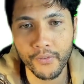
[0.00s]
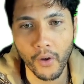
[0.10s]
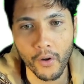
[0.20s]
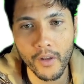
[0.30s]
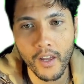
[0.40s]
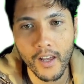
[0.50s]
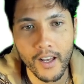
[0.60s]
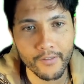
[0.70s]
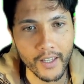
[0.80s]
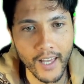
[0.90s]
So
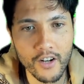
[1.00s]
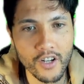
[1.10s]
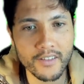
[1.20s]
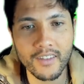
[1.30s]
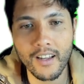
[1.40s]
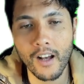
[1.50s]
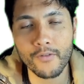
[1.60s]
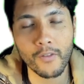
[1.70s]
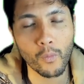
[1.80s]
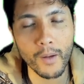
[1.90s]
the account if
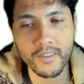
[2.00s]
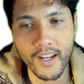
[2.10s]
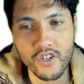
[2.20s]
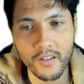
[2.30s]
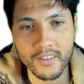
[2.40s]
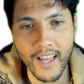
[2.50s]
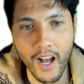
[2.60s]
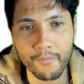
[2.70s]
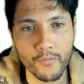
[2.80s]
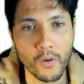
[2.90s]
the website shuts
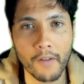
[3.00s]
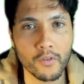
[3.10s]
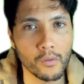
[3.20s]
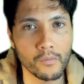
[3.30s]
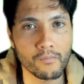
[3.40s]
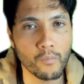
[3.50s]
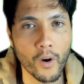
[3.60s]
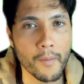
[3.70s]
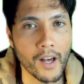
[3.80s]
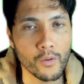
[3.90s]
down, you don't have to
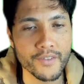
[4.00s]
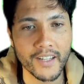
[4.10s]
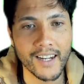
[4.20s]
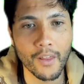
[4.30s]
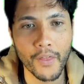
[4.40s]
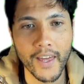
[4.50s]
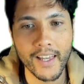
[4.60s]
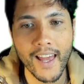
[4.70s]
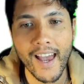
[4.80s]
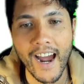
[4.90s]
worry about losing
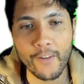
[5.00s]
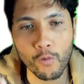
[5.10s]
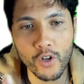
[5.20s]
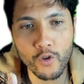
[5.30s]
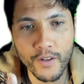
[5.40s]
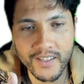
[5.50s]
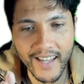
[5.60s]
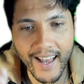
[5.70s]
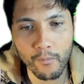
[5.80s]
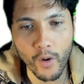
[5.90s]
anything. And if you want to do the
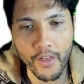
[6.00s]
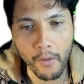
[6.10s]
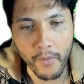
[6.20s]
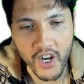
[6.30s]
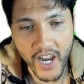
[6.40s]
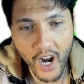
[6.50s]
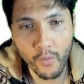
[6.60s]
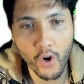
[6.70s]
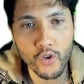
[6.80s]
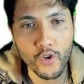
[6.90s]
same with
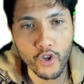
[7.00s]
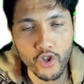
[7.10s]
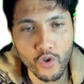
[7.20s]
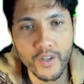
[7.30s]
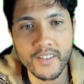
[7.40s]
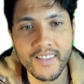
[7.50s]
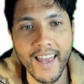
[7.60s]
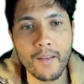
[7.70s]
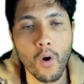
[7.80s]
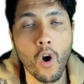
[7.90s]
Monero, you can do the
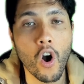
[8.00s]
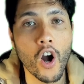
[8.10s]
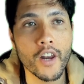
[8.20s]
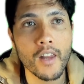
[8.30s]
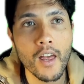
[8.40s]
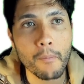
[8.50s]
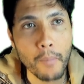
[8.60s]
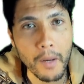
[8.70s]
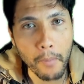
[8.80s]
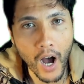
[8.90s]
same on
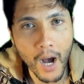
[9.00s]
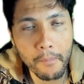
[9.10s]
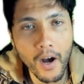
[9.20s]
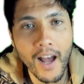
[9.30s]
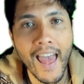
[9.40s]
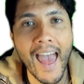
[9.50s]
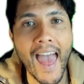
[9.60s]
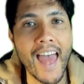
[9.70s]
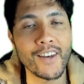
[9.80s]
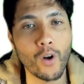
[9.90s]
Bitpapa
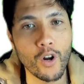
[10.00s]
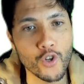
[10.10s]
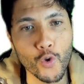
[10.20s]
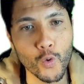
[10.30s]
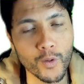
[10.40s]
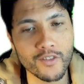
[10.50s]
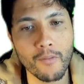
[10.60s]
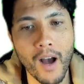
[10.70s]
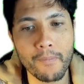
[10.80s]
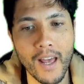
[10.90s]
and on Noons.
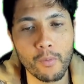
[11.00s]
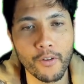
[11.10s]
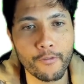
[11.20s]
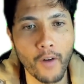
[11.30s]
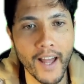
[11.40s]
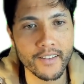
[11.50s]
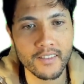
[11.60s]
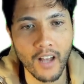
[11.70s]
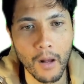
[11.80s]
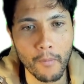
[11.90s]
You might be able to find
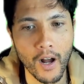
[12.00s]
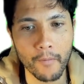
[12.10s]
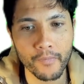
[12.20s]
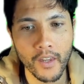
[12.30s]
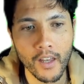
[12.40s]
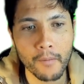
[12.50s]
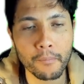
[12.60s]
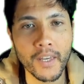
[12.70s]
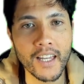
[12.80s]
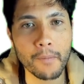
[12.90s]
some
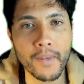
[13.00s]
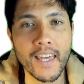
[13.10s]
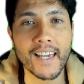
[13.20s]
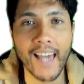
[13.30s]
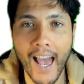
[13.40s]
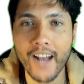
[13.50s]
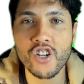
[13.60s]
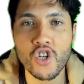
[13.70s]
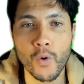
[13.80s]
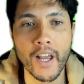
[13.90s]
peer-to-peer
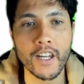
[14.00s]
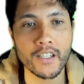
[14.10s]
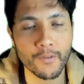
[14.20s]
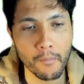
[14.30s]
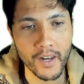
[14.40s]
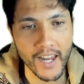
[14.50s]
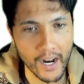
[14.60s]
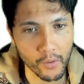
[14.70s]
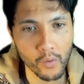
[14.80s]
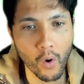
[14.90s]
cash traders for
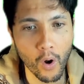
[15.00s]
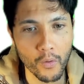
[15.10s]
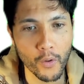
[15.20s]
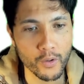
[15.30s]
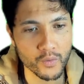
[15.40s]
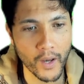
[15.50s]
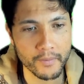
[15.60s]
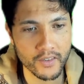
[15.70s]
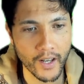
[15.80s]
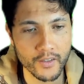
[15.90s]
Monero on those
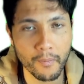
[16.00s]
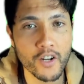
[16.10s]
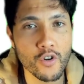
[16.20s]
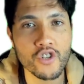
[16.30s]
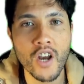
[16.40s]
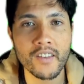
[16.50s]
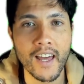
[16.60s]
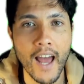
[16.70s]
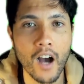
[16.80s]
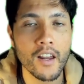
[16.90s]
websites. So make sure to check
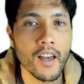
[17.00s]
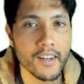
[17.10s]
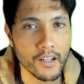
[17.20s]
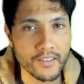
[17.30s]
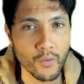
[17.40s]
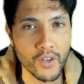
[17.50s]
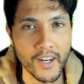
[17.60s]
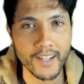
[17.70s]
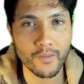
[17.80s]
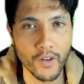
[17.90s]
that out, and I'll see you in the
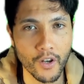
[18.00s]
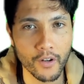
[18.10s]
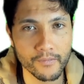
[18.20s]
next video.